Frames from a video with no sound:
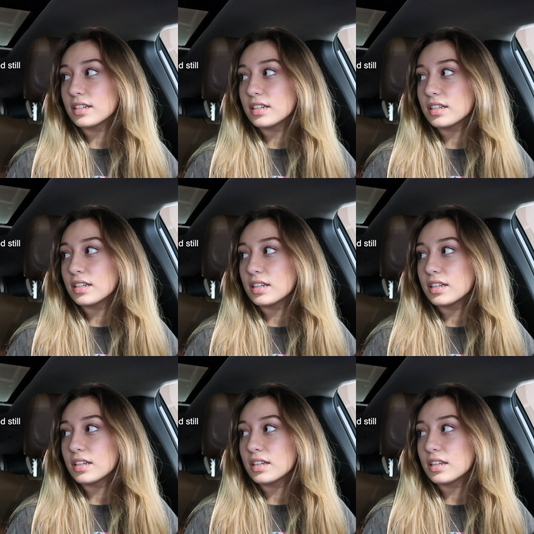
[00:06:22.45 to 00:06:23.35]

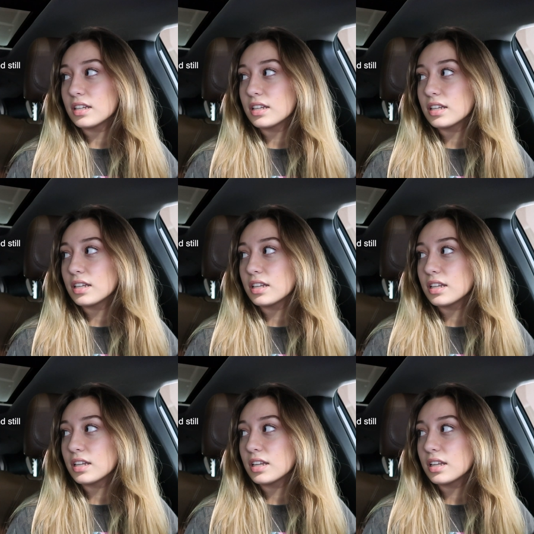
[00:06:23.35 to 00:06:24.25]

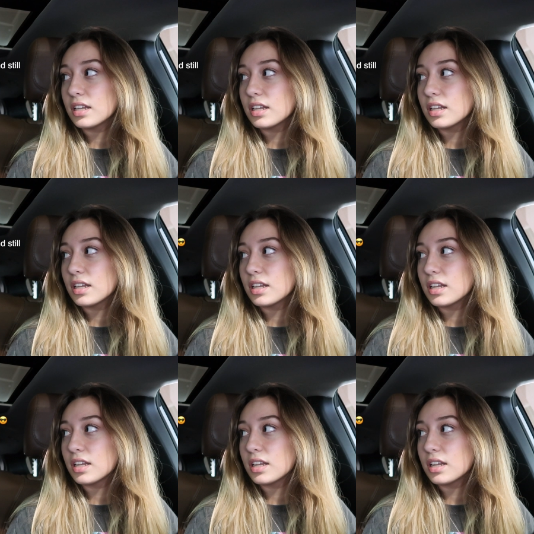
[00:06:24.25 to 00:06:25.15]

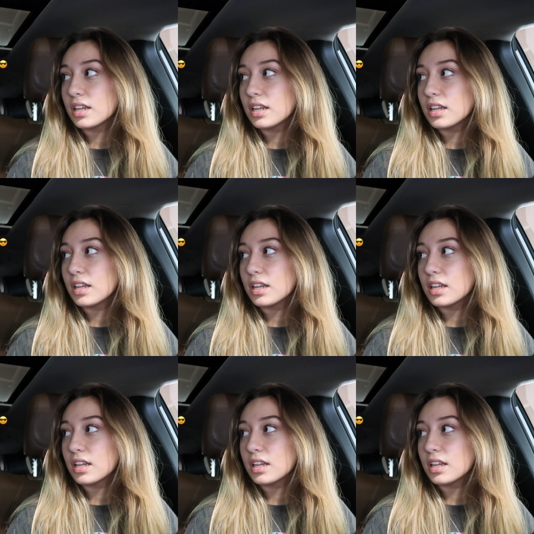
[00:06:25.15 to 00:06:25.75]
[no speech]